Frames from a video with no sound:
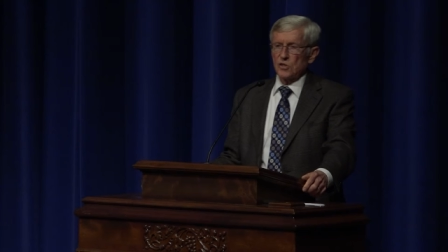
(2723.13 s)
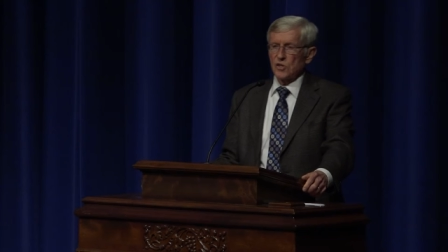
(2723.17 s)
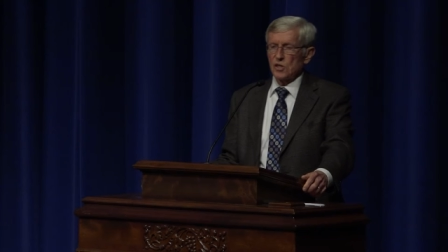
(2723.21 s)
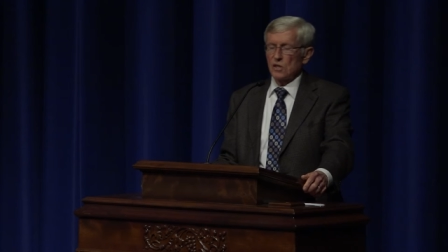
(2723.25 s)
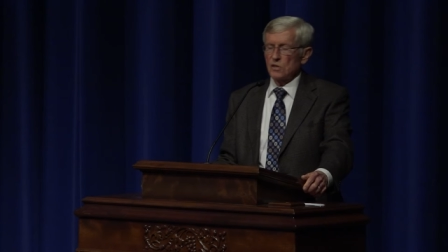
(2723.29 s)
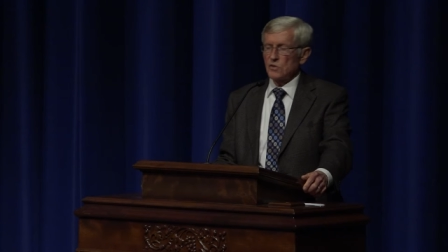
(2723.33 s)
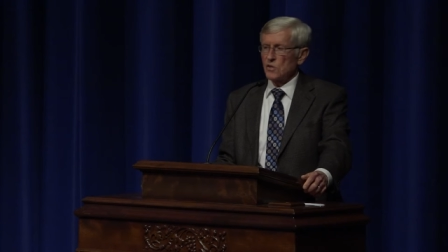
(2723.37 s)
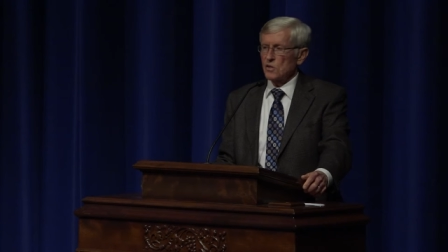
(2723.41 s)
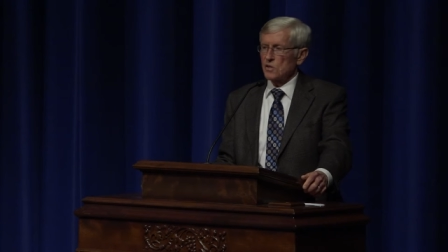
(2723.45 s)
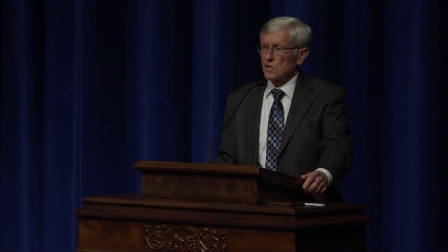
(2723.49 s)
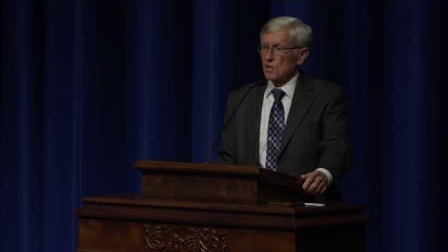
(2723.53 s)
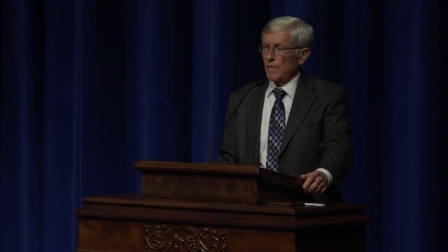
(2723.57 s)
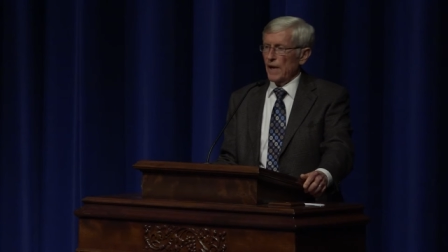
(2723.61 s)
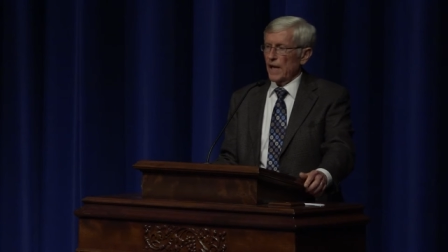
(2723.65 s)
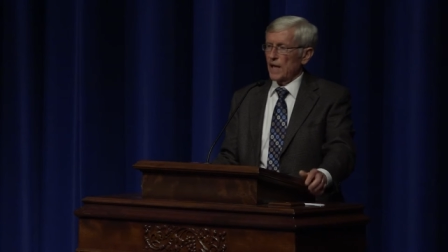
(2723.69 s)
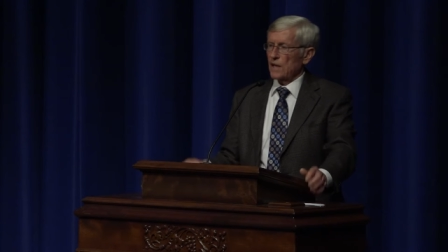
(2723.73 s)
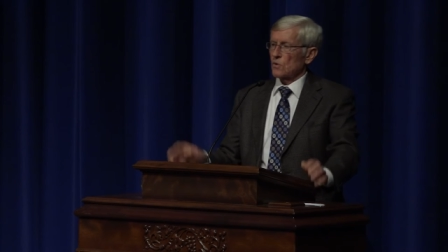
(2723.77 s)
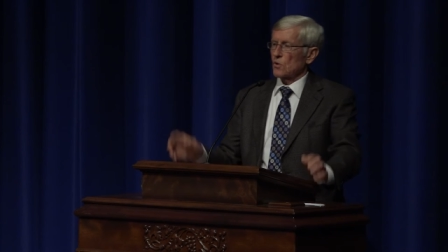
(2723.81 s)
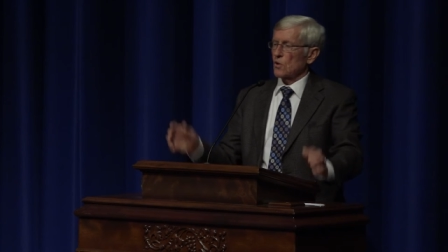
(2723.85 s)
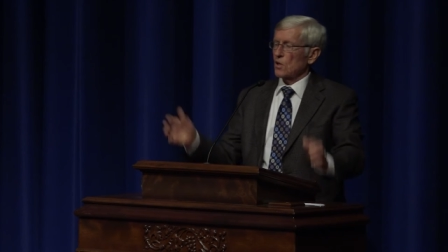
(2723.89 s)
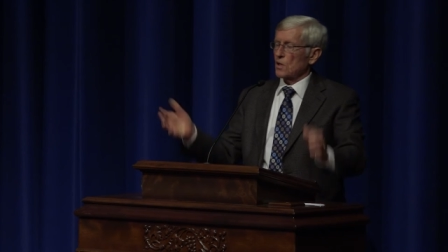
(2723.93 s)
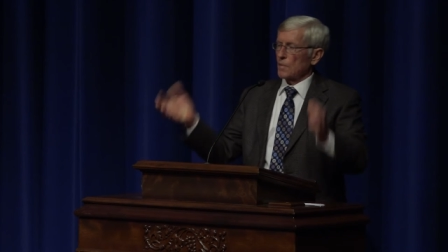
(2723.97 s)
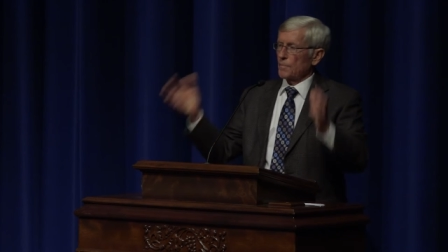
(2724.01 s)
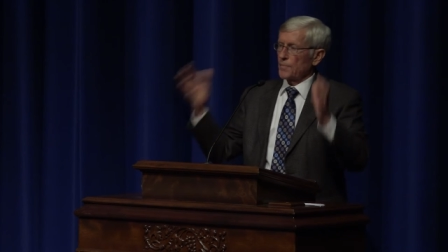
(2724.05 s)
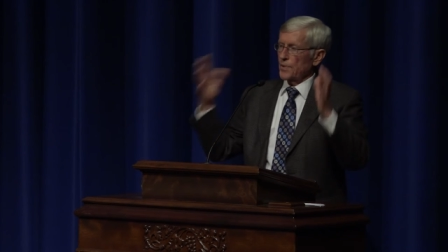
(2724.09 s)
such as the
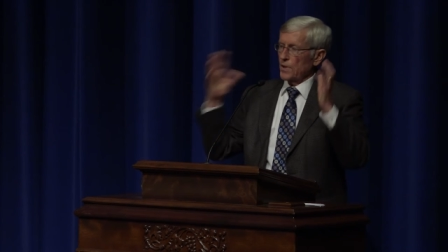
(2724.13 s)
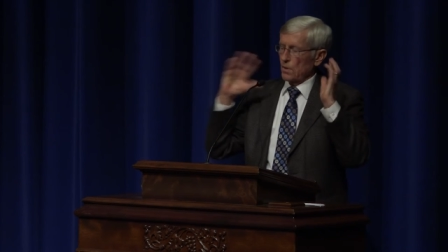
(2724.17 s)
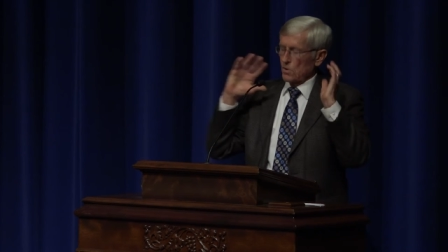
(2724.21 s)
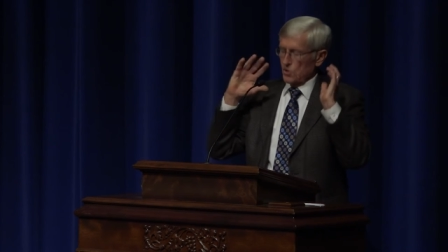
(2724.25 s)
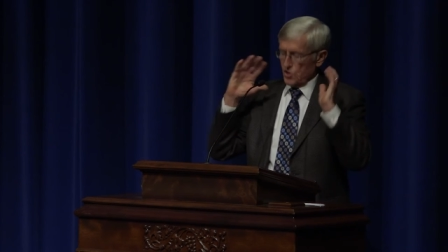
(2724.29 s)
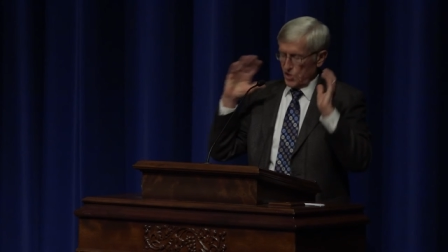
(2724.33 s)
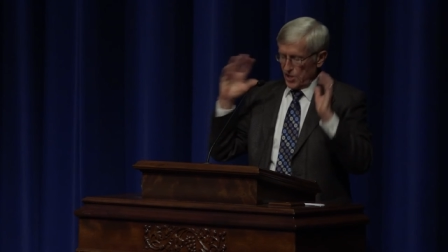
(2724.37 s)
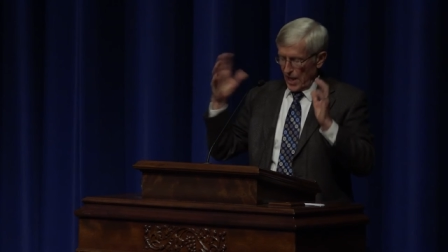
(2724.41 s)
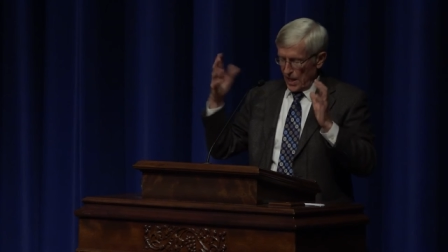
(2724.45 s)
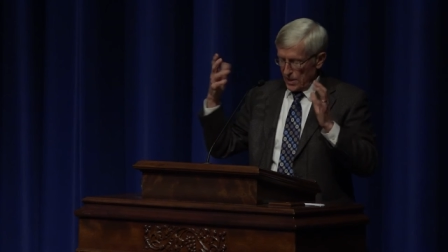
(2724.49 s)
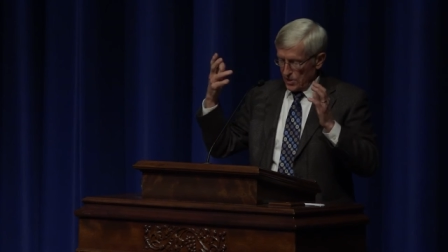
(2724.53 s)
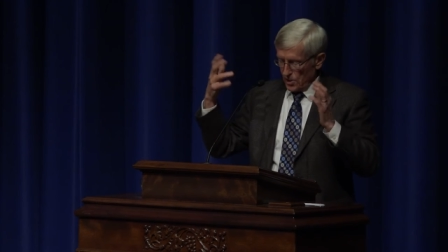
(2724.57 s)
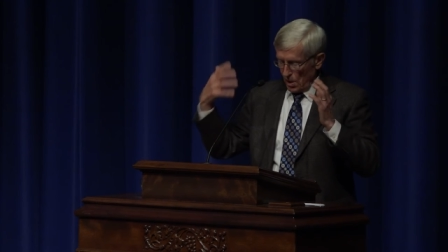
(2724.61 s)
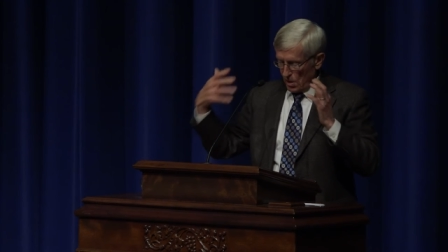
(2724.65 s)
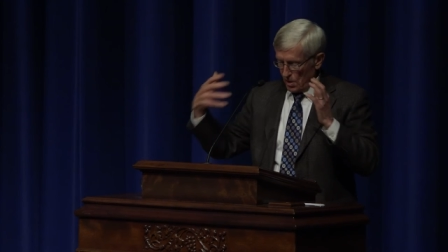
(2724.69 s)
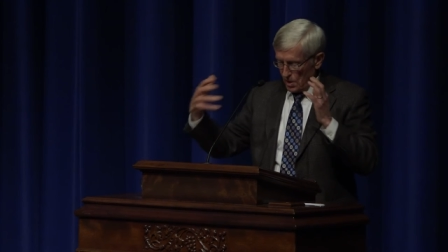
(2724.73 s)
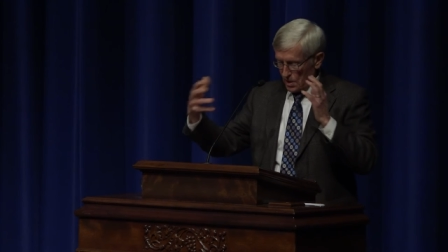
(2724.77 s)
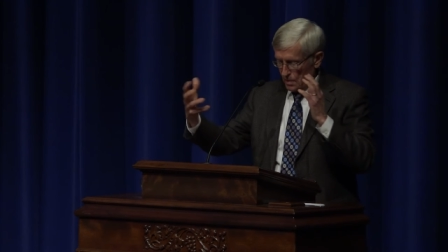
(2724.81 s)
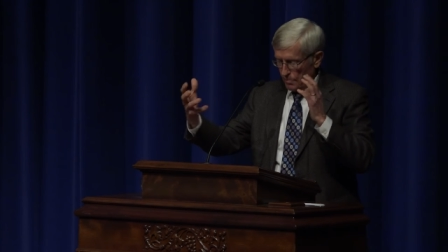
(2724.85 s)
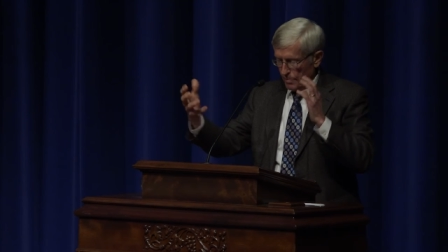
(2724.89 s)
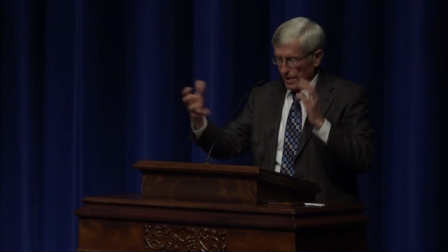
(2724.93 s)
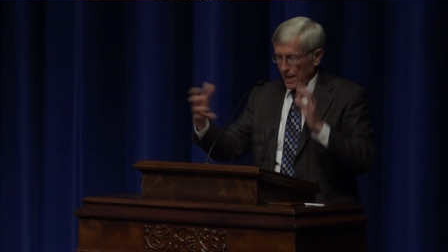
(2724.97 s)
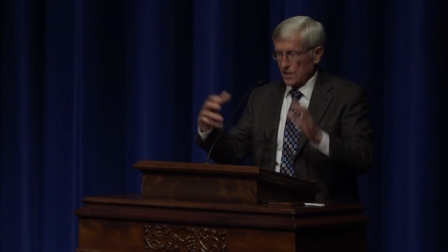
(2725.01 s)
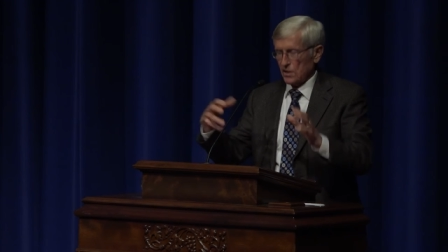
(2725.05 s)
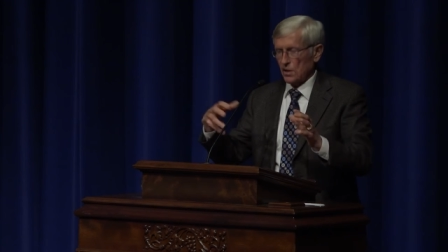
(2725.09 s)
microcomputers, and I
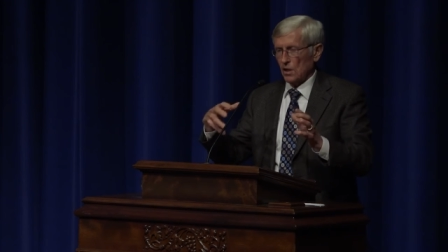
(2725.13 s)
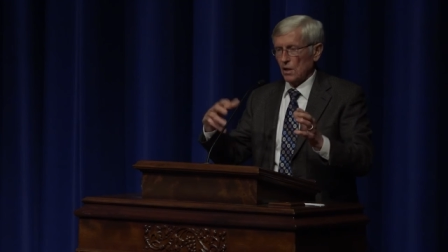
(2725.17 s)
talked about